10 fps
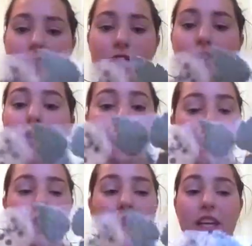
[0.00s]
So
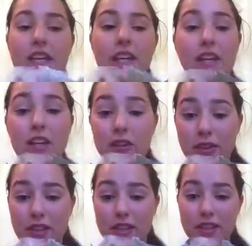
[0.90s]
one thing that you
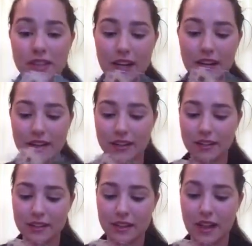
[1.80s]
can tell,
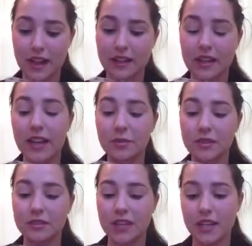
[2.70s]
that
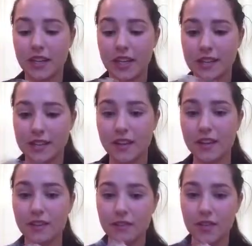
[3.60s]
helps you tell it's
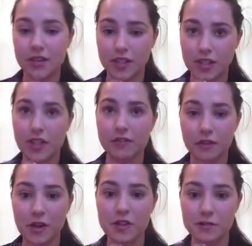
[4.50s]
Virginia
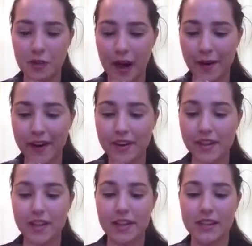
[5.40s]
Virgin's Bower,
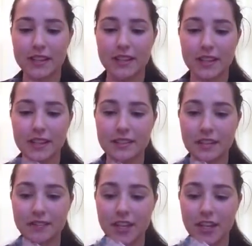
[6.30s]
is this
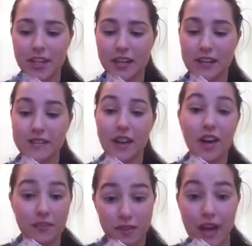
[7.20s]
stuff right here. These
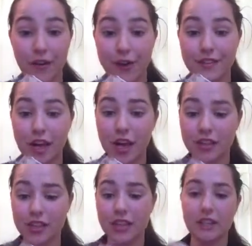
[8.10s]
are flowers,
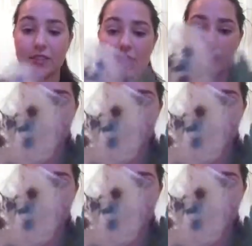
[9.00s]
actually, even though they